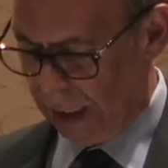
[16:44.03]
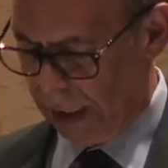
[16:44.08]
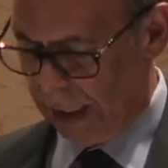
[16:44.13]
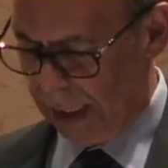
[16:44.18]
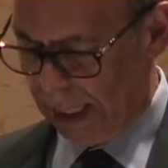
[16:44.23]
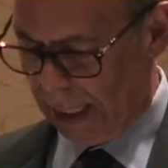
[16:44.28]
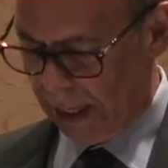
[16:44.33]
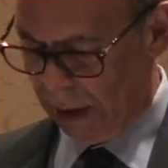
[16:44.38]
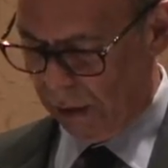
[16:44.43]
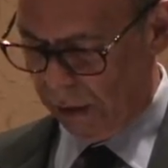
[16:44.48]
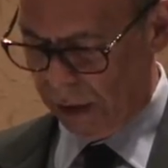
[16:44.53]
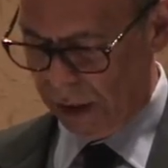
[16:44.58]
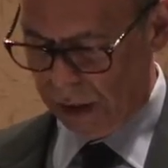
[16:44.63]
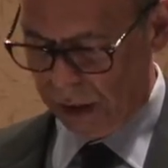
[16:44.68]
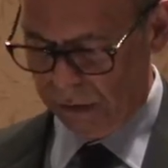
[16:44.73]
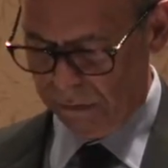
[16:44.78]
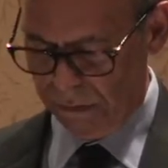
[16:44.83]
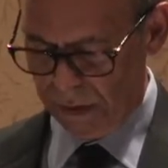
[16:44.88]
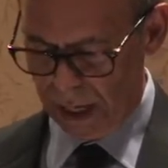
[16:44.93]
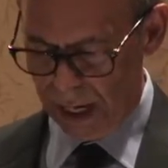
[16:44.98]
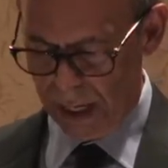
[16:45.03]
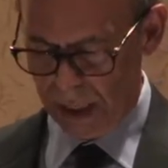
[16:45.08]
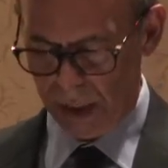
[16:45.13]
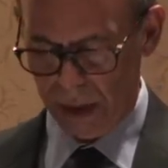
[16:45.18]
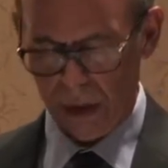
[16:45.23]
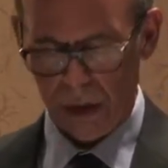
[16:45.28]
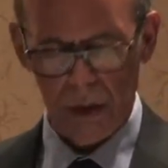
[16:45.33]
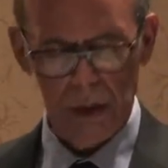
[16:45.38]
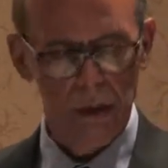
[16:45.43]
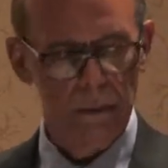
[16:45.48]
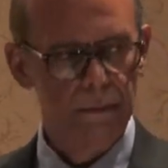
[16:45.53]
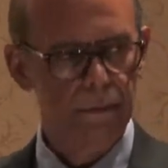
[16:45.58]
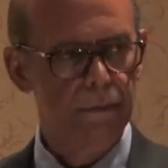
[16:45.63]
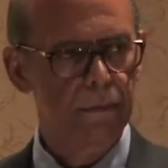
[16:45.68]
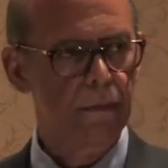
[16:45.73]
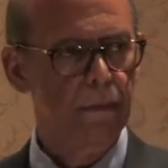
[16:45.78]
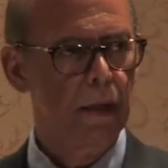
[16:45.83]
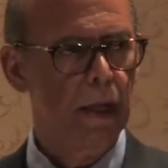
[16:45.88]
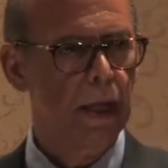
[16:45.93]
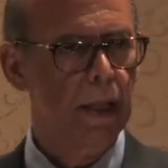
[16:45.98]
the areas of knowledge
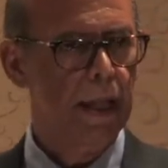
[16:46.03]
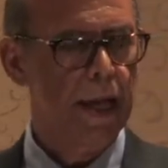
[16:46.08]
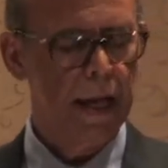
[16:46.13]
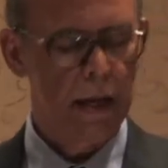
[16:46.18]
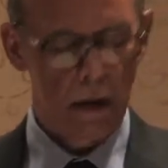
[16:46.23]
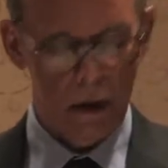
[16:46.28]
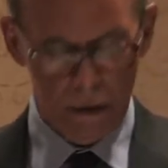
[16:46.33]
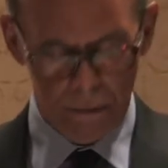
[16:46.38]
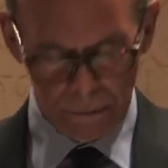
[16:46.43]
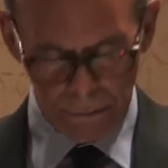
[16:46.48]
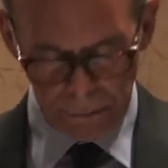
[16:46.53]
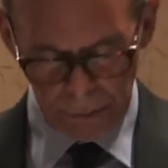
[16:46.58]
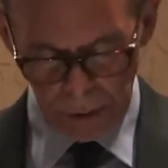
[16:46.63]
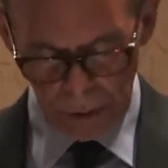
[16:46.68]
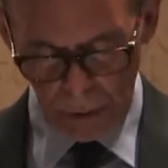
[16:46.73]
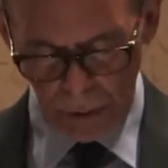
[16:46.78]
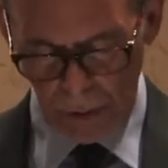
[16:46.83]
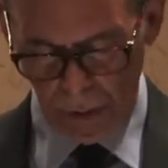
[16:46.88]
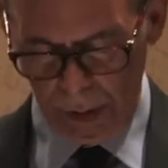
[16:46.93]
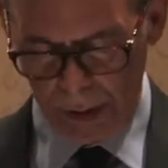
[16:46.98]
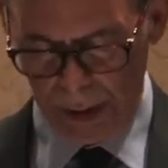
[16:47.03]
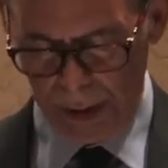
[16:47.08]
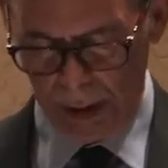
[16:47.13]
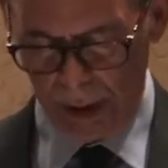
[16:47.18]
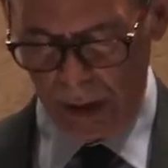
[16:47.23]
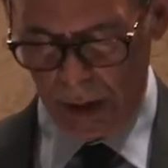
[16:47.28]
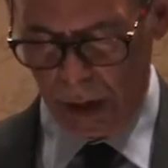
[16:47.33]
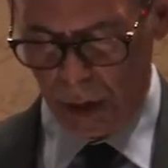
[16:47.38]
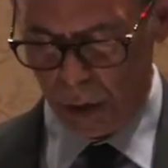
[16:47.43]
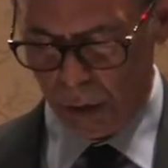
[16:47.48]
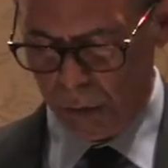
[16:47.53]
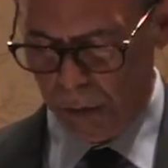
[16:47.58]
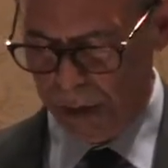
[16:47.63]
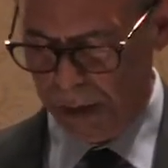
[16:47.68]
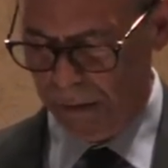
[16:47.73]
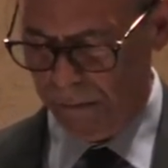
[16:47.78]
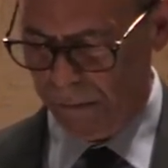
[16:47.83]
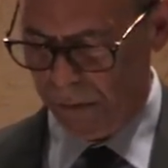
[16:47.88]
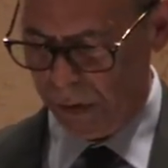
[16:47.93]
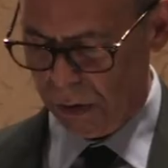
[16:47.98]
that are fueling the
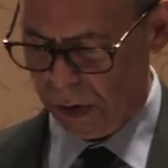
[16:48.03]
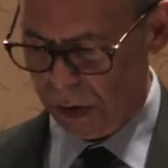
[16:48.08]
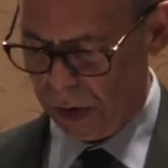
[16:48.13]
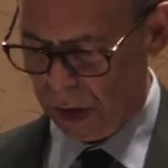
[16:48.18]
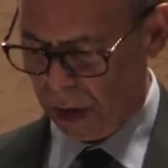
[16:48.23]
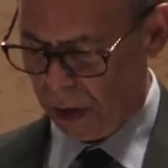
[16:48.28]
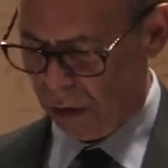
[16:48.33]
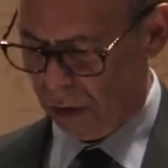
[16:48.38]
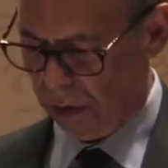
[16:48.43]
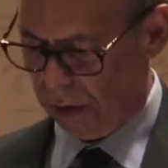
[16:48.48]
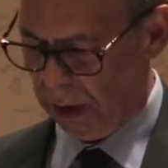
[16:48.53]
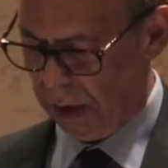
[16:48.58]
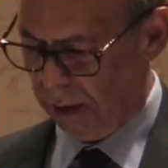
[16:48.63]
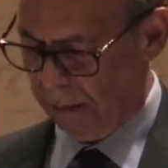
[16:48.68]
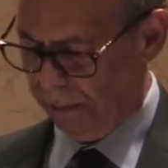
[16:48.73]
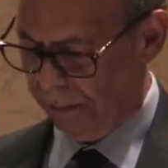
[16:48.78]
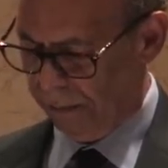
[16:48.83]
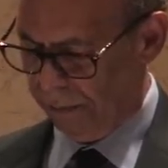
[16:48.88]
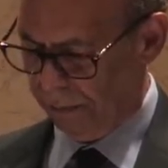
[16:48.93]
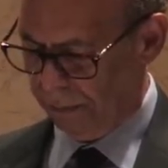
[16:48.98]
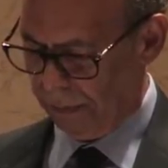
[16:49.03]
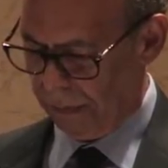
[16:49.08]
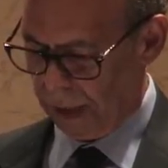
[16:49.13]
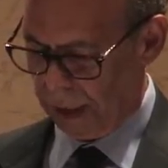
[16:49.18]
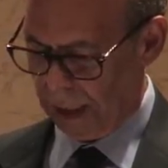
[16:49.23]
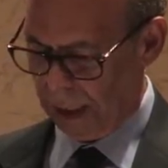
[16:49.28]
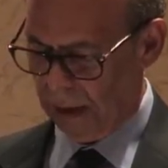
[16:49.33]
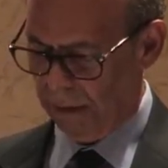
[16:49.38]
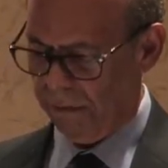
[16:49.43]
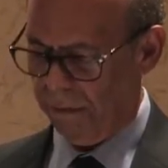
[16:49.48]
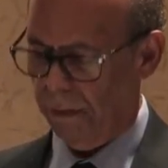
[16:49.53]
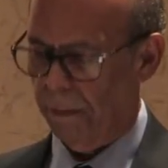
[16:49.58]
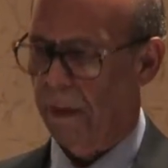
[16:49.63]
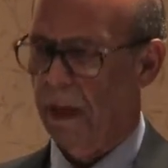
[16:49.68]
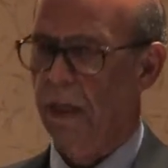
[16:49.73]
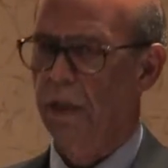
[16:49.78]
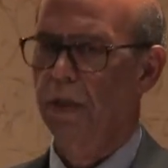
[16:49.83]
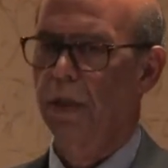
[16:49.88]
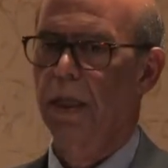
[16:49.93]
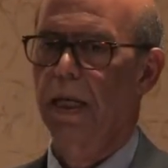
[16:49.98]
21st century
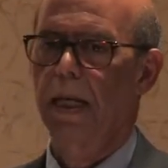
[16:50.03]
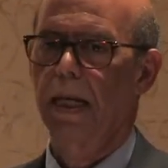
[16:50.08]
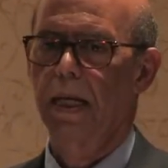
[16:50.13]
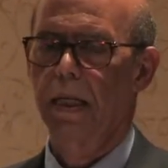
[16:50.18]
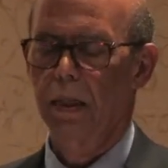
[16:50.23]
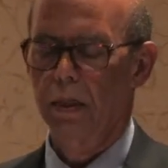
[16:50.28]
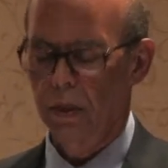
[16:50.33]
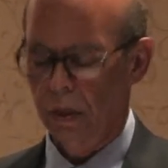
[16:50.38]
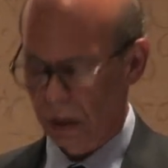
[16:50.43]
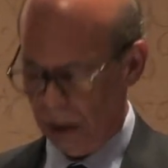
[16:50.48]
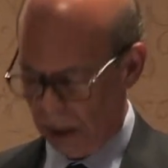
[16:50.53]
information age